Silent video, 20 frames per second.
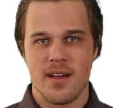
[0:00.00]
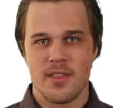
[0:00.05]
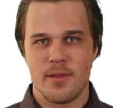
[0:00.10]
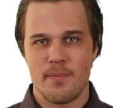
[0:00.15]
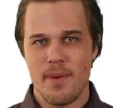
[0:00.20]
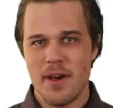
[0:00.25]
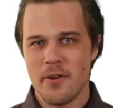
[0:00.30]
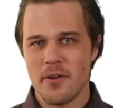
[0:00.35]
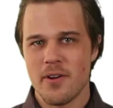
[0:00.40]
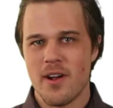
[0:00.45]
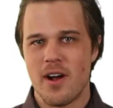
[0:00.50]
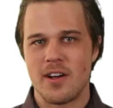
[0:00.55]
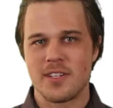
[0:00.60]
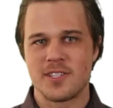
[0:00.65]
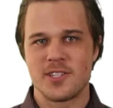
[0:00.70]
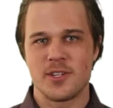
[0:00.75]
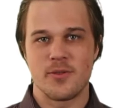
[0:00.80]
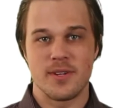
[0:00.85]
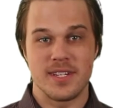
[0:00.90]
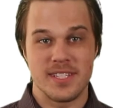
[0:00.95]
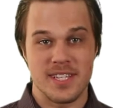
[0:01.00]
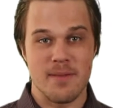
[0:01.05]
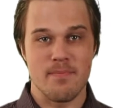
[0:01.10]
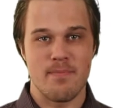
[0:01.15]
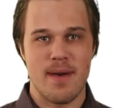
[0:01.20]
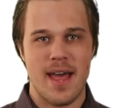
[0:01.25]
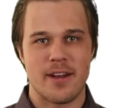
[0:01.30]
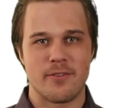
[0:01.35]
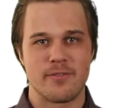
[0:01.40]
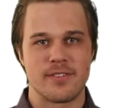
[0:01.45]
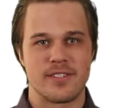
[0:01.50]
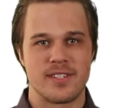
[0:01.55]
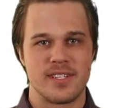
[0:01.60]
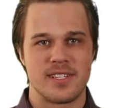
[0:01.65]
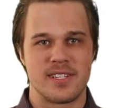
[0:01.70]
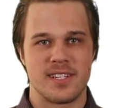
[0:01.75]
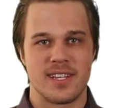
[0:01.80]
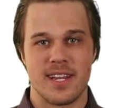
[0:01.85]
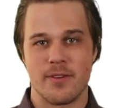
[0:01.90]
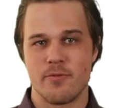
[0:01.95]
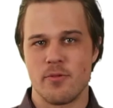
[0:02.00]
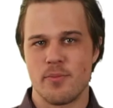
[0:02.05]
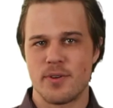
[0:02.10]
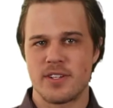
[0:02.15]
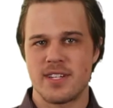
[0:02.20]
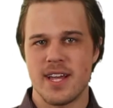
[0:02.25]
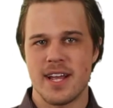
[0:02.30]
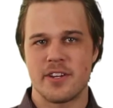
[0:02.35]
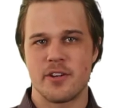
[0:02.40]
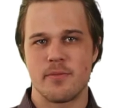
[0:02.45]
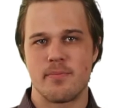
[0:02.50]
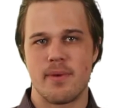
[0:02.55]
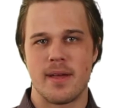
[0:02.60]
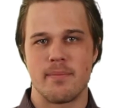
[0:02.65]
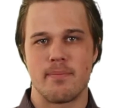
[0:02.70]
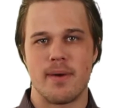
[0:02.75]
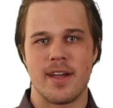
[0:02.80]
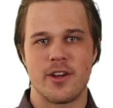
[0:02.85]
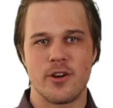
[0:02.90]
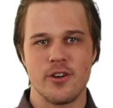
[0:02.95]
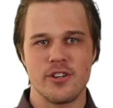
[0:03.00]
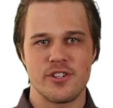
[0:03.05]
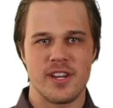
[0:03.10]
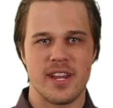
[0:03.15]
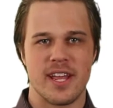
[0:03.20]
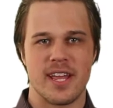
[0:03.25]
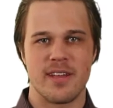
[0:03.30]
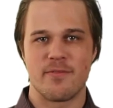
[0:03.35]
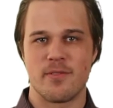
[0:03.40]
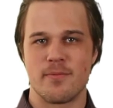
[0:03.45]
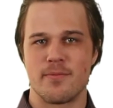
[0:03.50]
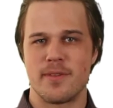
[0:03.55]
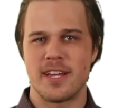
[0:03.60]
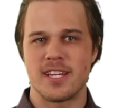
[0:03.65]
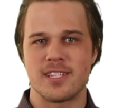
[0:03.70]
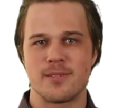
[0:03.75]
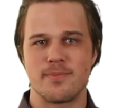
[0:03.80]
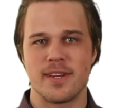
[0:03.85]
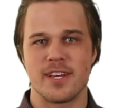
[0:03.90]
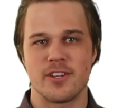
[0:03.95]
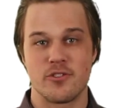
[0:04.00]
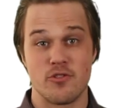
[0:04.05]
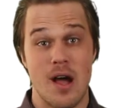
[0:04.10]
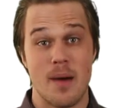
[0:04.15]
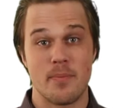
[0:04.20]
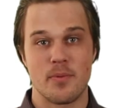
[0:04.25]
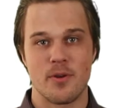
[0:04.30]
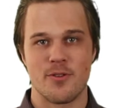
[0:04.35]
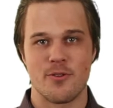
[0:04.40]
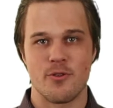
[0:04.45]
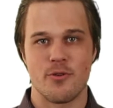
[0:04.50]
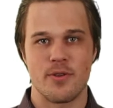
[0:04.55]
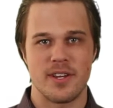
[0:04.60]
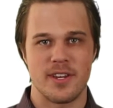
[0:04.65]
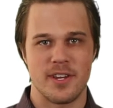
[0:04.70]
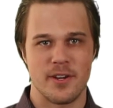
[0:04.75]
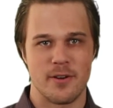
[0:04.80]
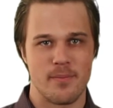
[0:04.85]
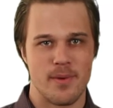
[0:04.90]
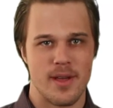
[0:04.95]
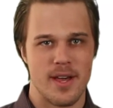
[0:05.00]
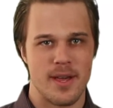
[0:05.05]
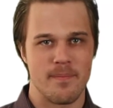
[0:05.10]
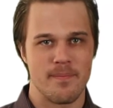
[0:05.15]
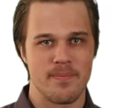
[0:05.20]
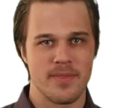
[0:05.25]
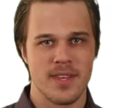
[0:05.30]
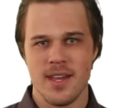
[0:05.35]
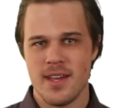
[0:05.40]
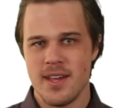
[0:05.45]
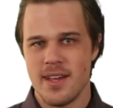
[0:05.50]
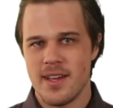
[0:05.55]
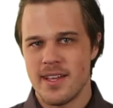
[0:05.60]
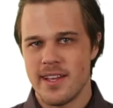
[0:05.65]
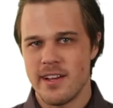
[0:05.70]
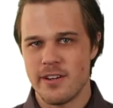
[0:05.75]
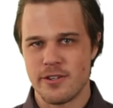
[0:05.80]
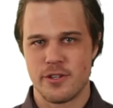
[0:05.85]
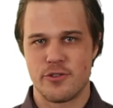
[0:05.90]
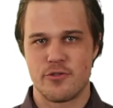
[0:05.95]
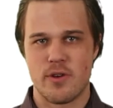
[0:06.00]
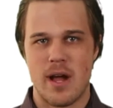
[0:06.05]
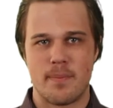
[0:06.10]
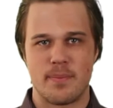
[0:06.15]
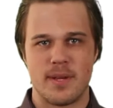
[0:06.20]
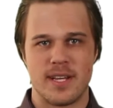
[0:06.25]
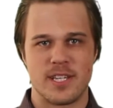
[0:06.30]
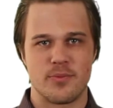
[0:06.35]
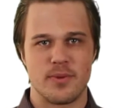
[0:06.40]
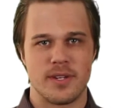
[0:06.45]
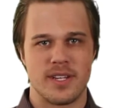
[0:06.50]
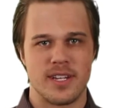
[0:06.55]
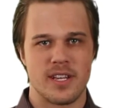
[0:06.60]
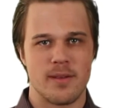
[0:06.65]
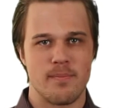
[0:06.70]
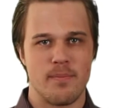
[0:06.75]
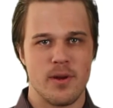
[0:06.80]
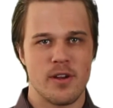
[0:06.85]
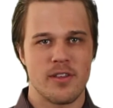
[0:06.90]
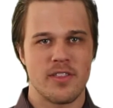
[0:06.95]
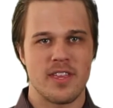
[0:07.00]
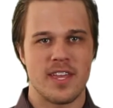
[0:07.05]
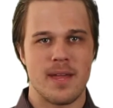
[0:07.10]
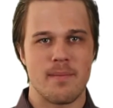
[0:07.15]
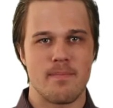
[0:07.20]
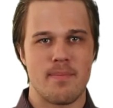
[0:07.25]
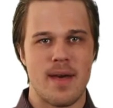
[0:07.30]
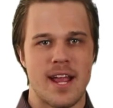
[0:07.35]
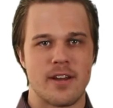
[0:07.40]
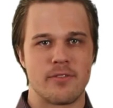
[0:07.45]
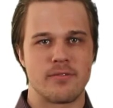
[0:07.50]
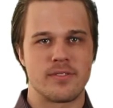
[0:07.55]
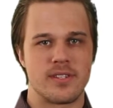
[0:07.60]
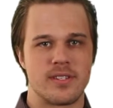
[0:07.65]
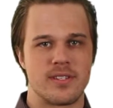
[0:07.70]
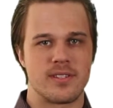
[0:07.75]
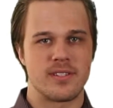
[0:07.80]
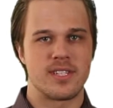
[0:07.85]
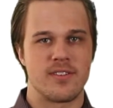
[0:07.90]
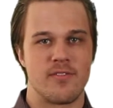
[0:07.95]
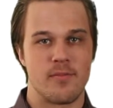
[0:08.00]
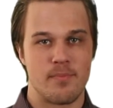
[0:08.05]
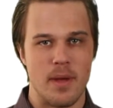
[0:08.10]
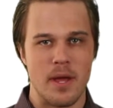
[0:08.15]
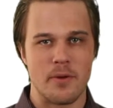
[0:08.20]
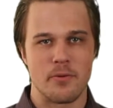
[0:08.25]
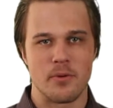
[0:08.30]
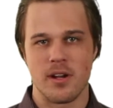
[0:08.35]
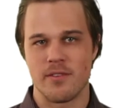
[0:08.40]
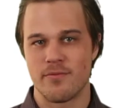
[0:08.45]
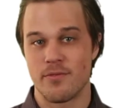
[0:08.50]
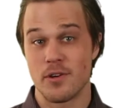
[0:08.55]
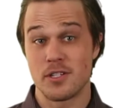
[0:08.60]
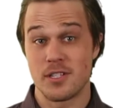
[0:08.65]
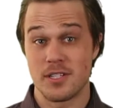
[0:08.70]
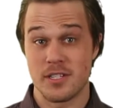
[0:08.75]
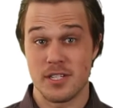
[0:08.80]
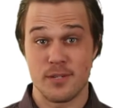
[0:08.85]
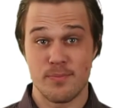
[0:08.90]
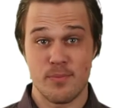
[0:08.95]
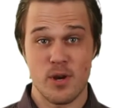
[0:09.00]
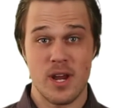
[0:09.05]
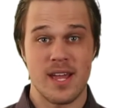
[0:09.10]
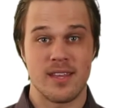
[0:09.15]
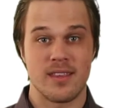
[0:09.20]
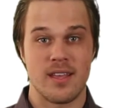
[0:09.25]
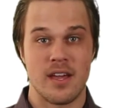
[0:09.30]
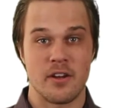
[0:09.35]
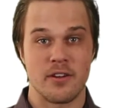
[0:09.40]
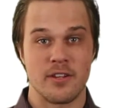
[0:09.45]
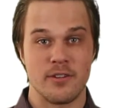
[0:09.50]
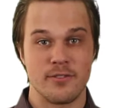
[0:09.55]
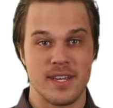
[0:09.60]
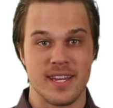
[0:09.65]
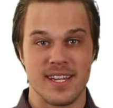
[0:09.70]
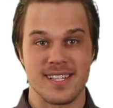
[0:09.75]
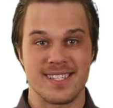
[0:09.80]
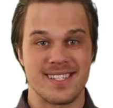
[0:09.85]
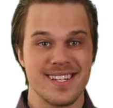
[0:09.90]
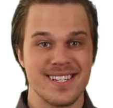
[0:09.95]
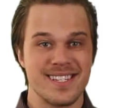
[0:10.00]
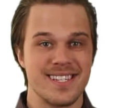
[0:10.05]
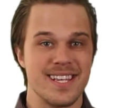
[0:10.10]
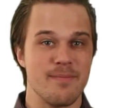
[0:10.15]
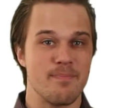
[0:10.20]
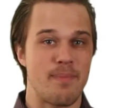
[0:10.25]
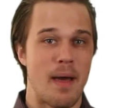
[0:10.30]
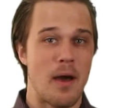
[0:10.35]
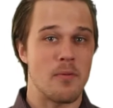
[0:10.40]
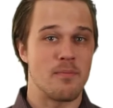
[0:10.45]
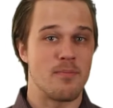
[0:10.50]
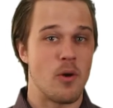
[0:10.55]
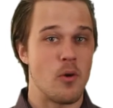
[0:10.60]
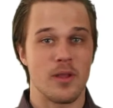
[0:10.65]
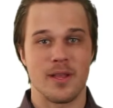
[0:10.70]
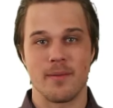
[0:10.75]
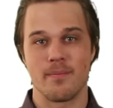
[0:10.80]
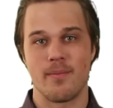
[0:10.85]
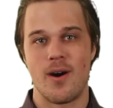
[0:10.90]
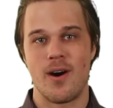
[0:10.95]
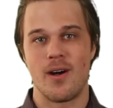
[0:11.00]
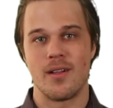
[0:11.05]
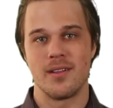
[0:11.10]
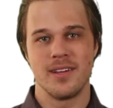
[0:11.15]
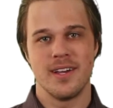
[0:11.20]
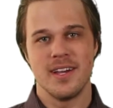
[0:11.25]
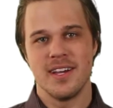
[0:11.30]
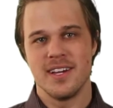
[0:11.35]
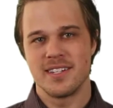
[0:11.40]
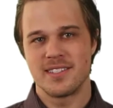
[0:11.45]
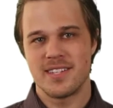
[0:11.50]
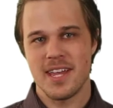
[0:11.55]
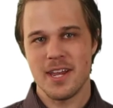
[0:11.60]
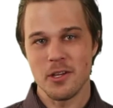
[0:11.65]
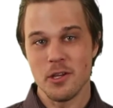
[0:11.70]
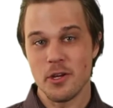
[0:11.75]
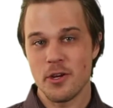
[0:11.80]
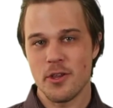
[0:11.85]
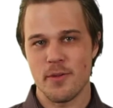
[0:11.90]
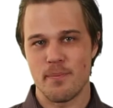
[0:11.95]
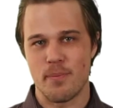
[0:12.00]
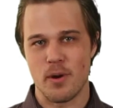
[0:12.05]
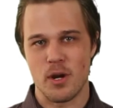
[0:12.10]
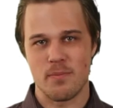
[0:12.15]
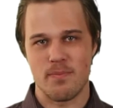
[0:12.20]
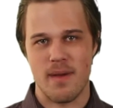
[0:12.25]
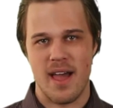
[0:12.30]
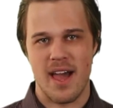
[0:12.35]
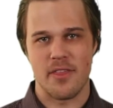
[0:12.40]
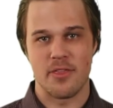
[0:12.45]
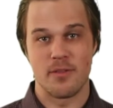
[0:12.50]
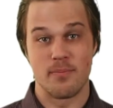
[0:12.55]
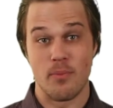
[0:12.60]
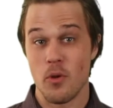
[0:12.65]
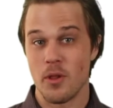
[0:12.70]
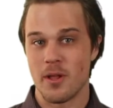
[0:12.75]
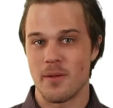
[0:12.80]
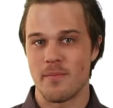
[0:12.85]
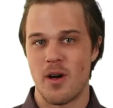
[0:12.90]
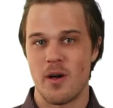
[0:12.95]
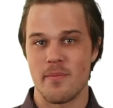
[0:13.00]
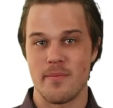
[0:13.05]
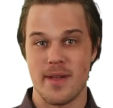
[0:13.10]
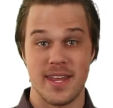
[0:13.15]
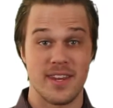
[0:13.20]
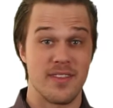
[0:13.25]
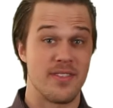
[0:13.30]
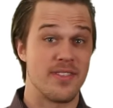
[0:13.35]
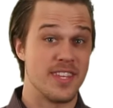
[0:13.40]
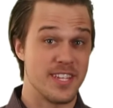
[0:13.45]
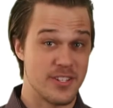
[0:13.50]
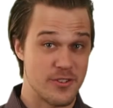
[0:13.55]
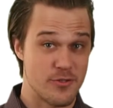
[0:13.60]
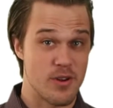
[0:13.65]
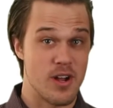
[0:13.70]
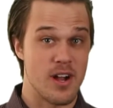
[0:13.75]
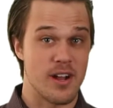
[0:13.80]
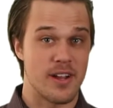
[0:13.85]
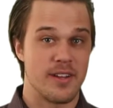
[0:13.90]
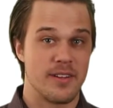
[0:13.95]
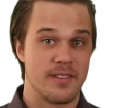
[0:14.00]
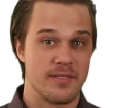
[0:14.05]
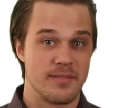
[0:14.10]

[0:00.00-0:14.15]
The bedrug also is impact resistant and will protect your bed by cushioning it from things being dropped or thrown into your bed. Here's a drop test we did comparing the impact resistance of a bedrug versus a spray on liner using a 16 pound bowling ball. Take a look at the bird bath the bowling ball made in this truck.